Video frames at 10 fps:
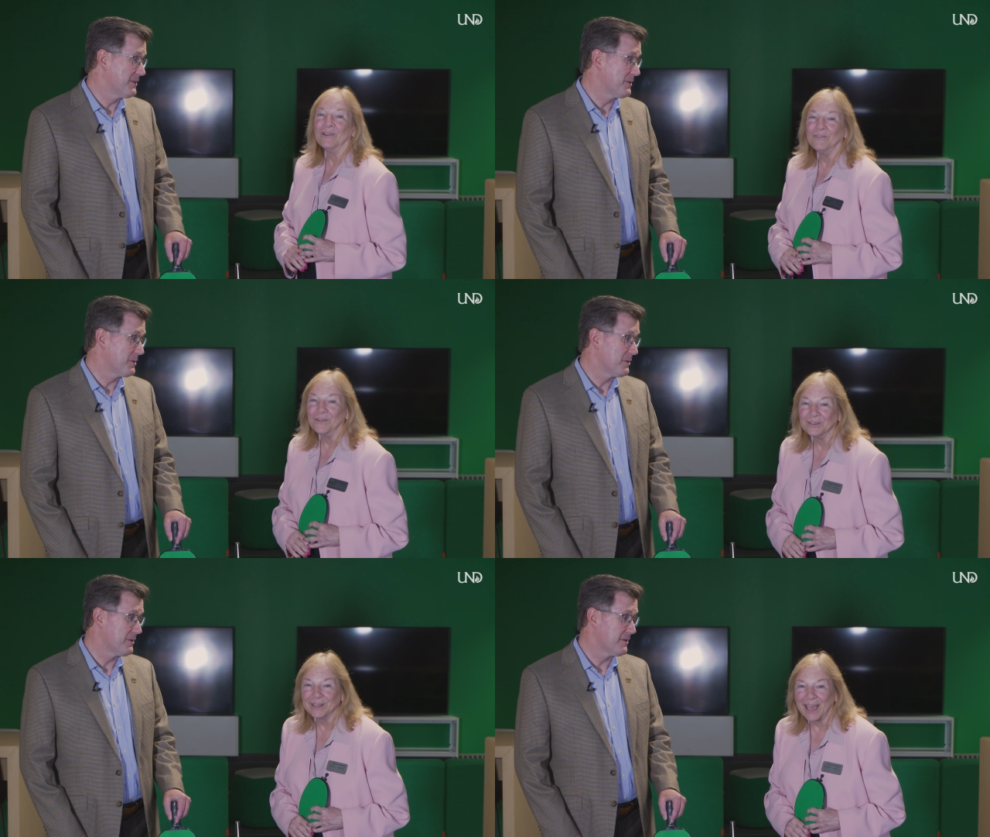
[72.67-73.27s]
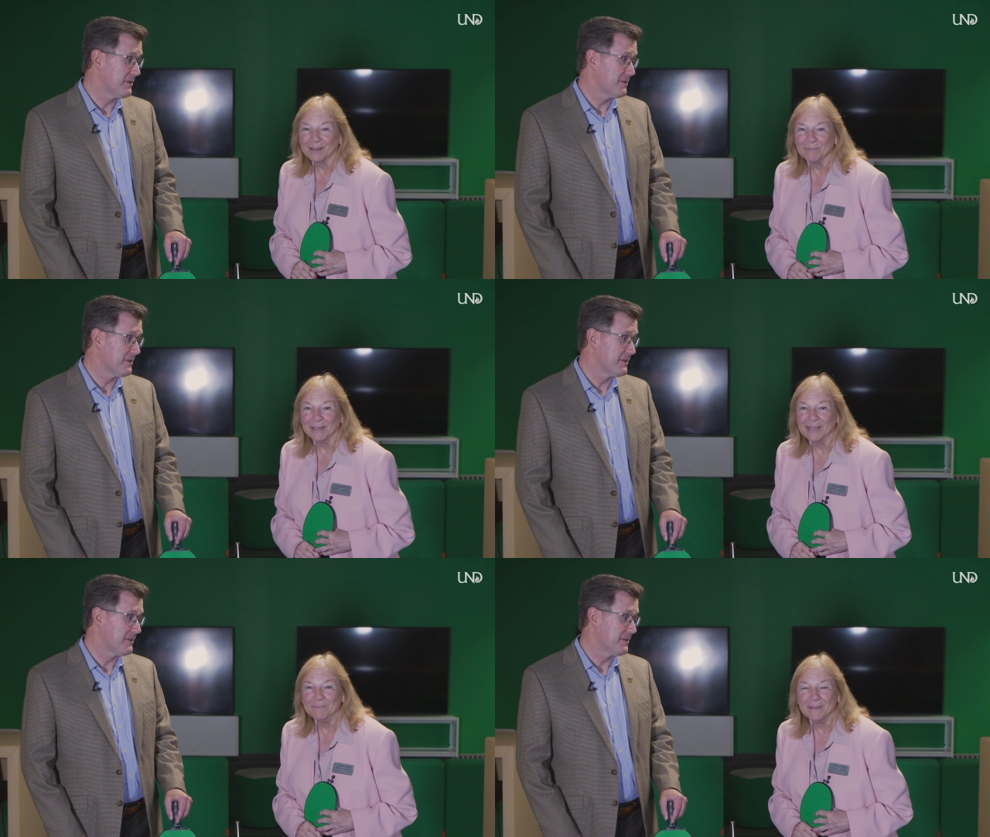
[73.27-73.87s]
Speaker 1: Air Force Academy,
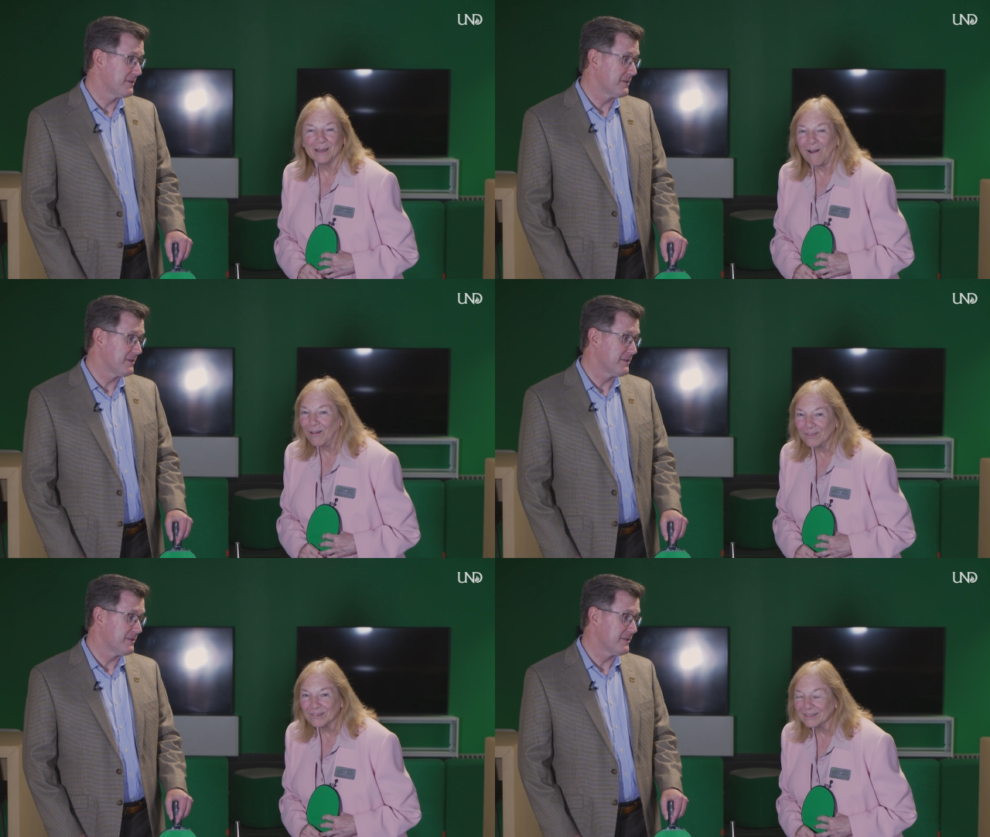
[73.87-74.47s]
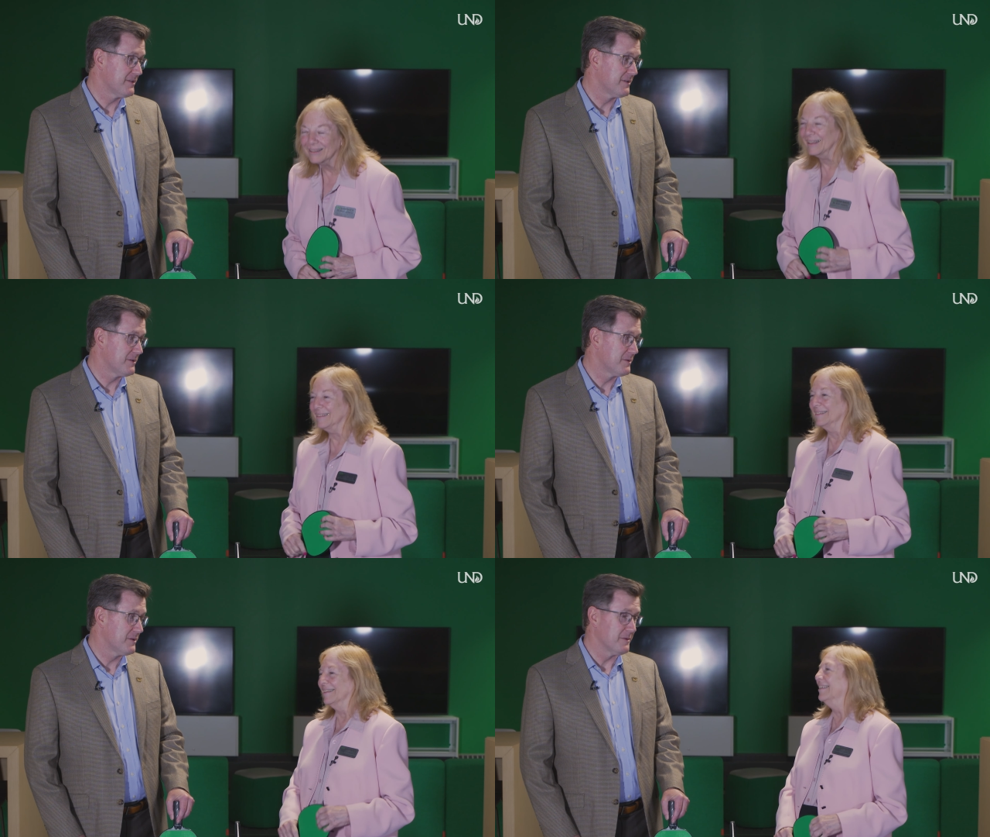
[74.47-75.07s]
he beat all those
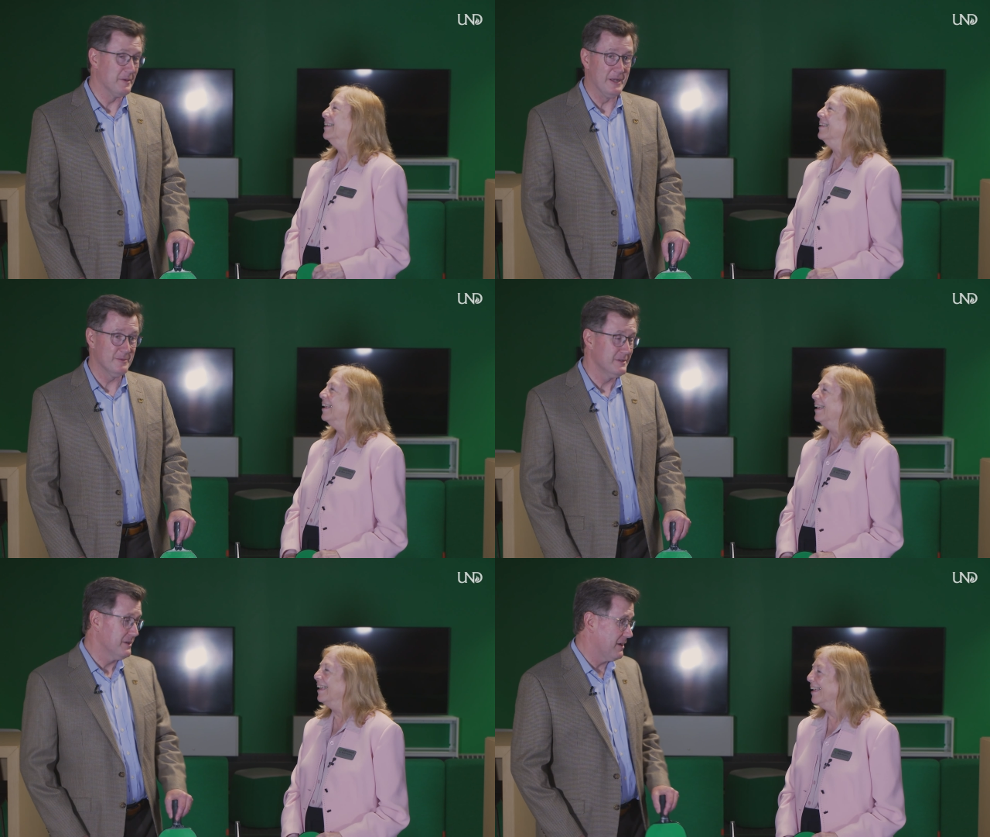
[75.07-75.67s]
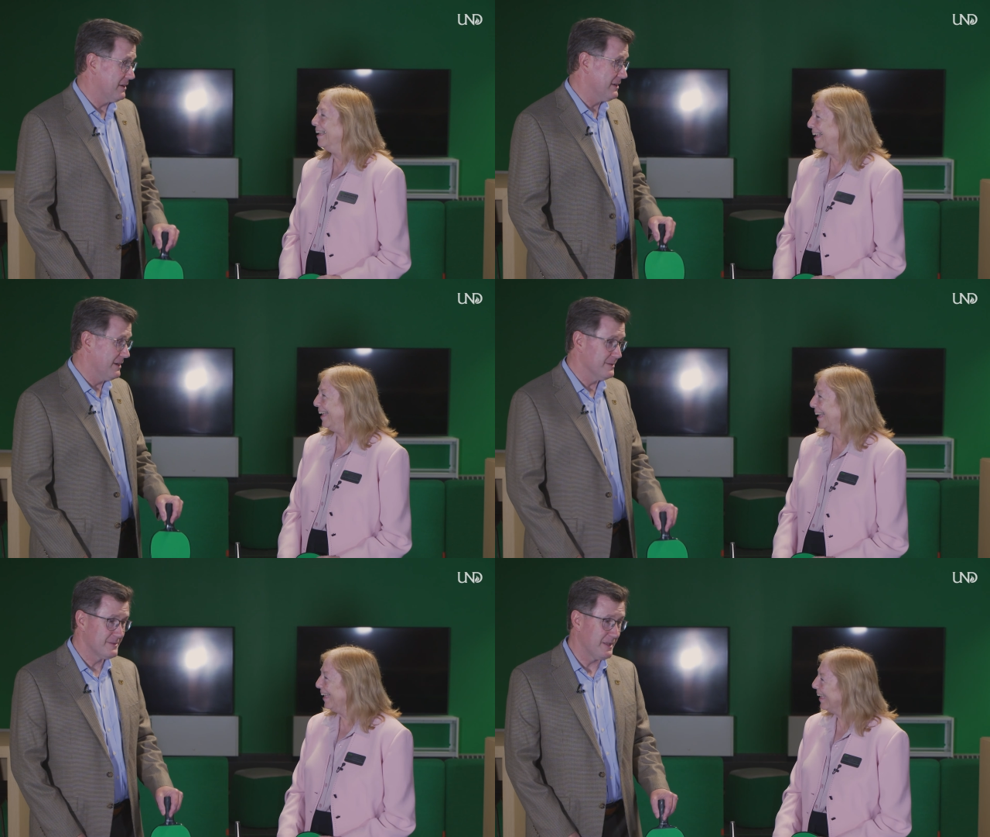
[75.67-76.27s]
cadets.
Speaker 2: Well,
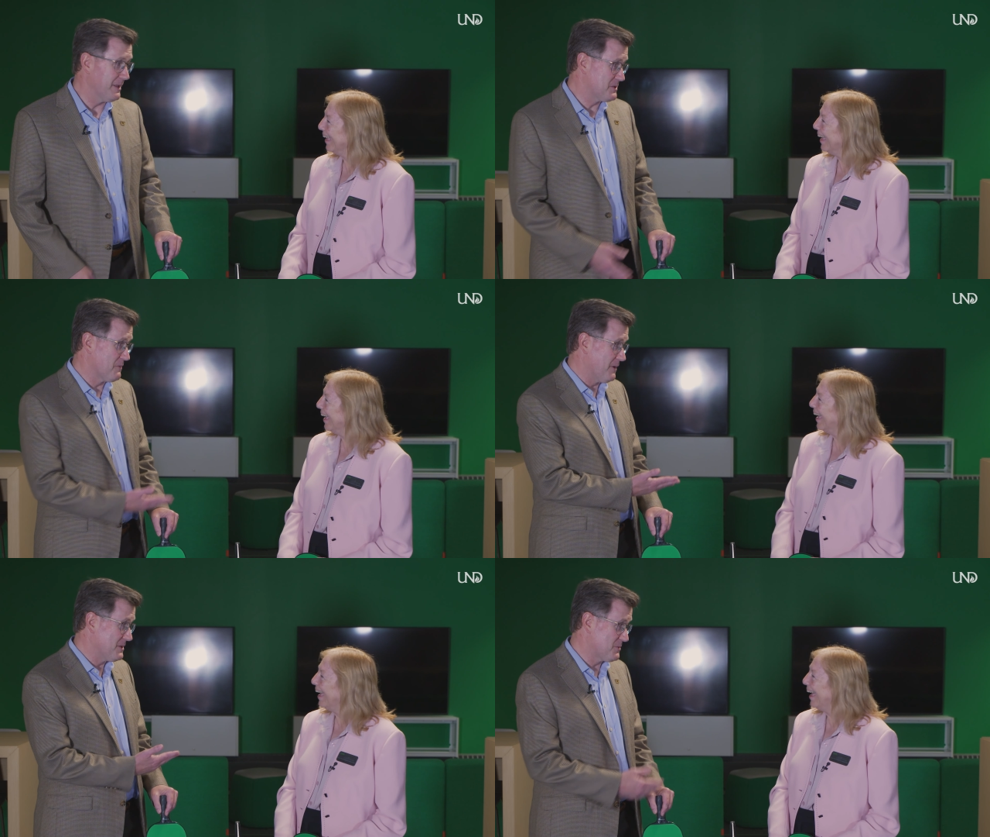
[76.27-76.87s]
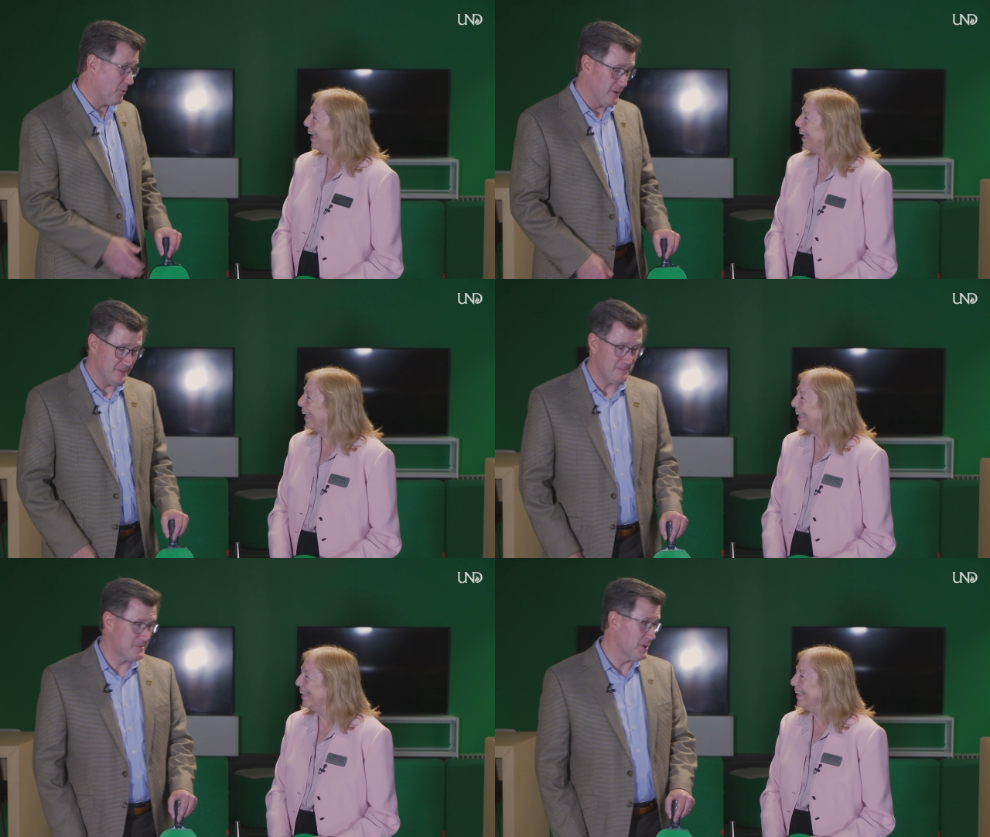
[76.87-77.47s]
it's a fun sport.
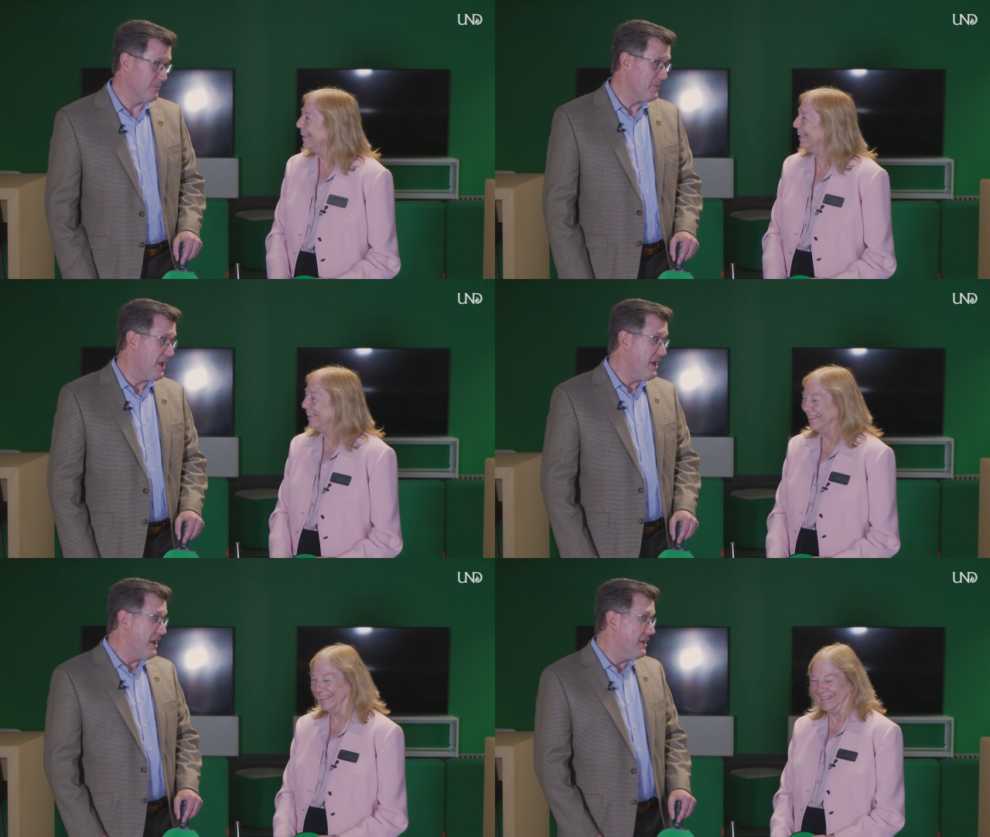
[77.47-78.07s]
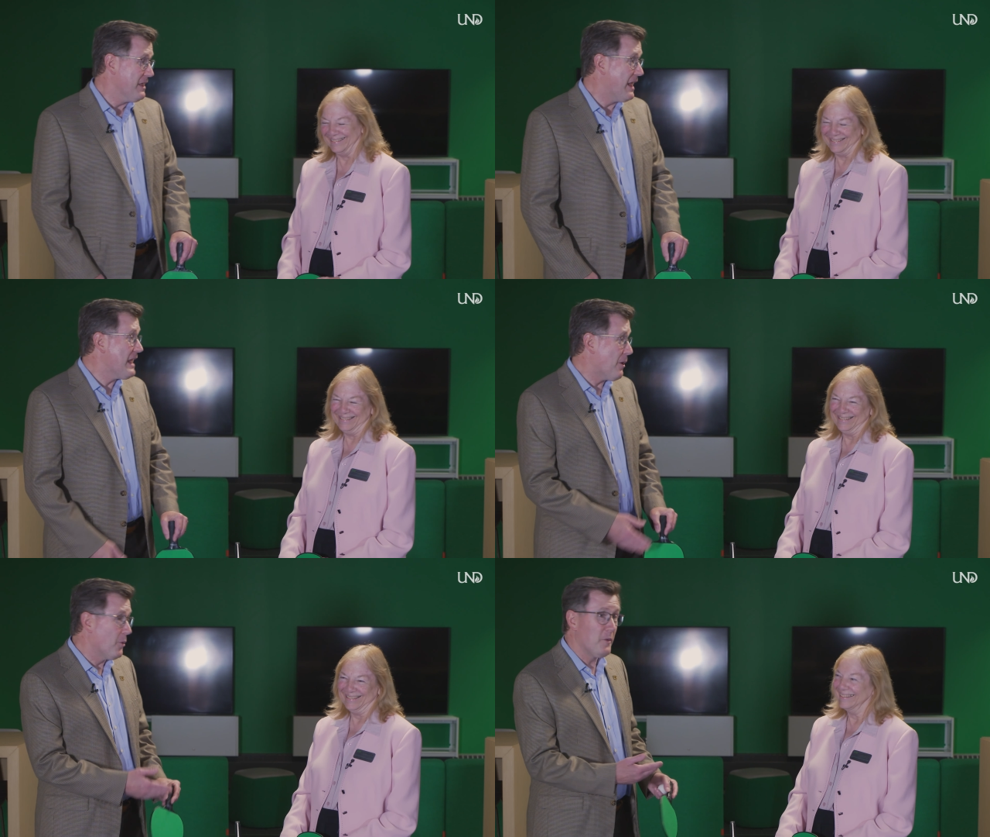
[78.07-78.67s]
So
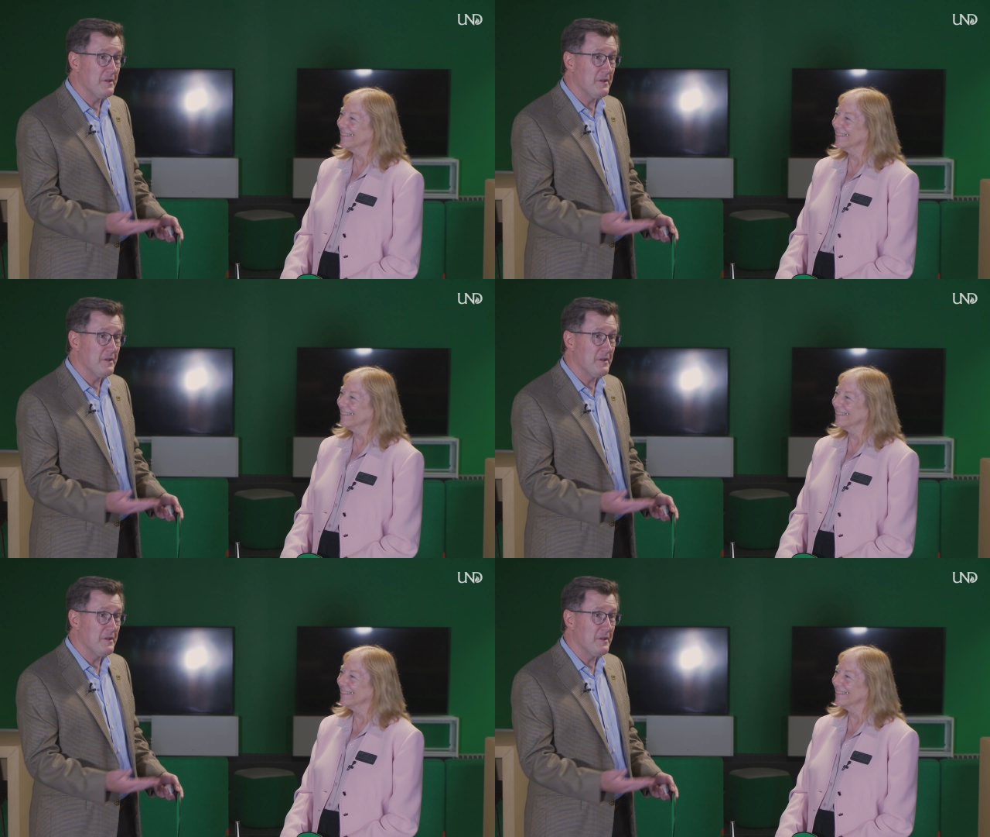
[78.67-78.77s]
anyhow,